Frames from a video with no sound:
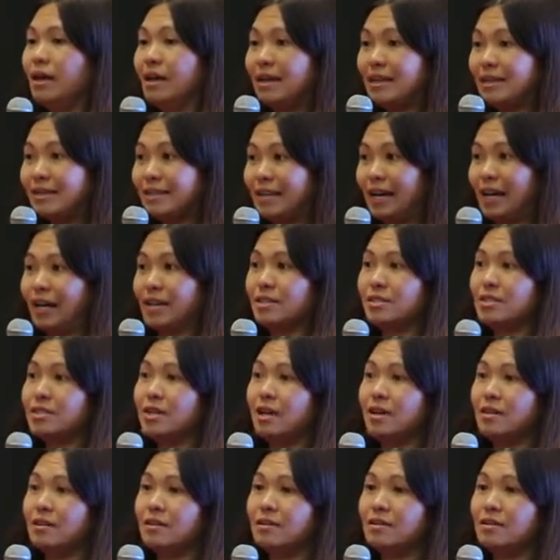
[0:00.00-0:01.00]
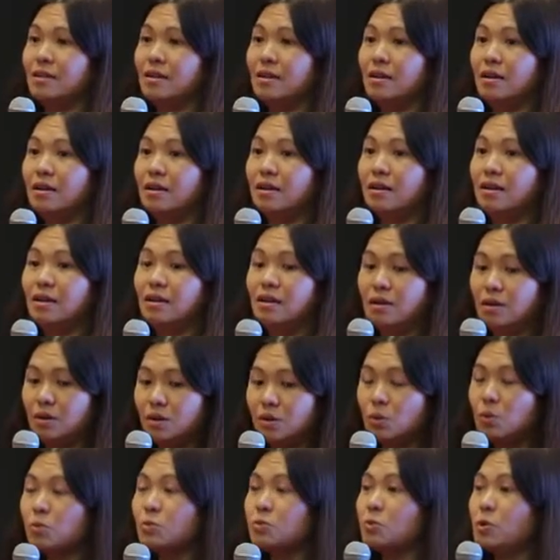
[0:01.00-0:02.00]
So we want to use this
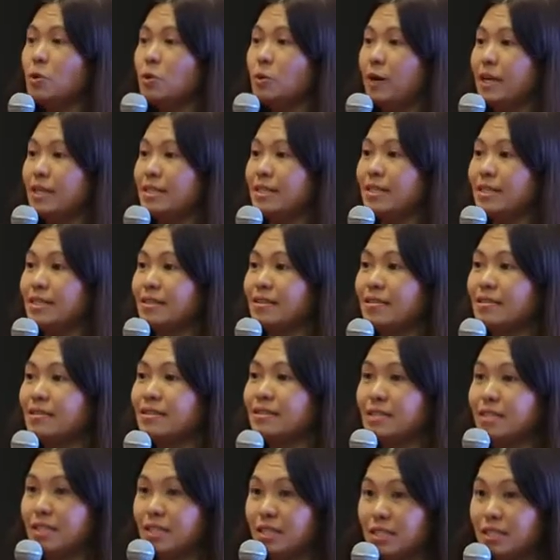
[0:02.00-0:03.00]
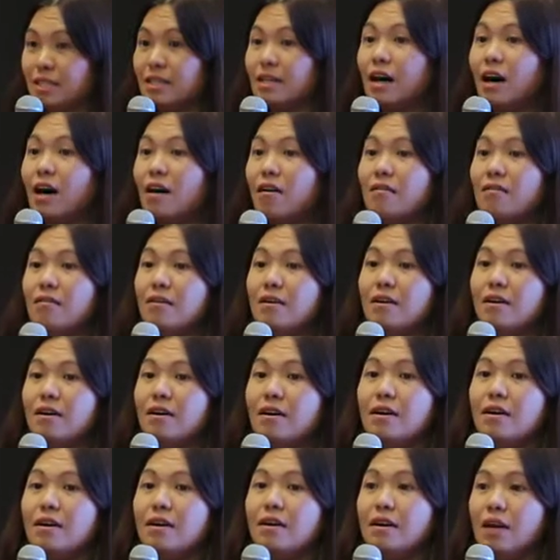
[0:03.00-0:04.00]
system to help
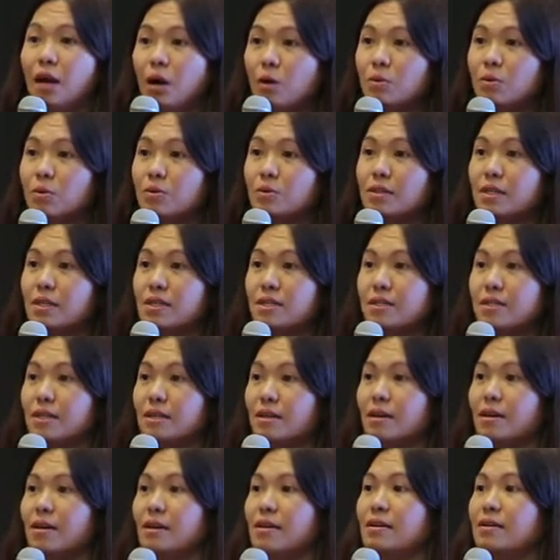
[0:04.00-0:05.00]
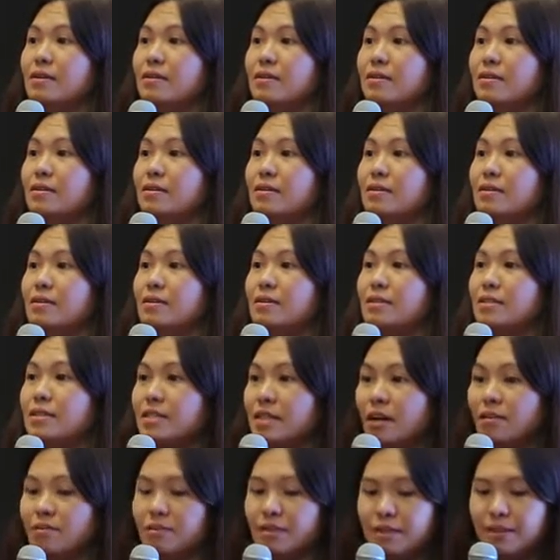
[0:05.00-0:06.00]
employees in China to improve their
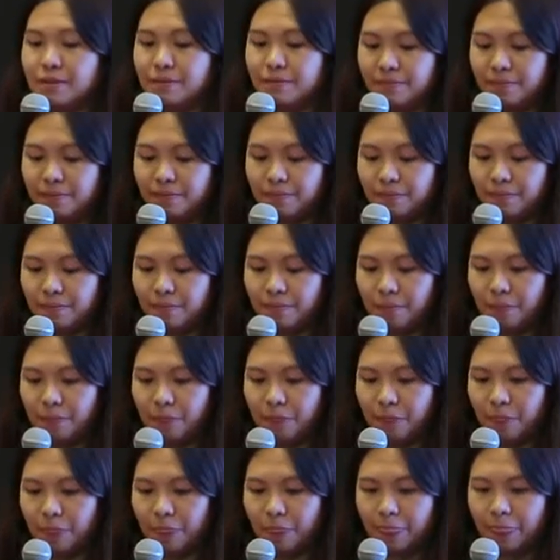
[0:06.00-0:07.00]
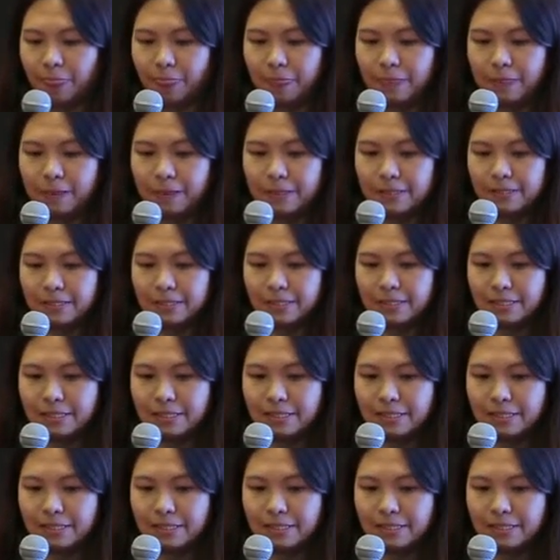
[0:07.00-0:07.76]
work environment and improve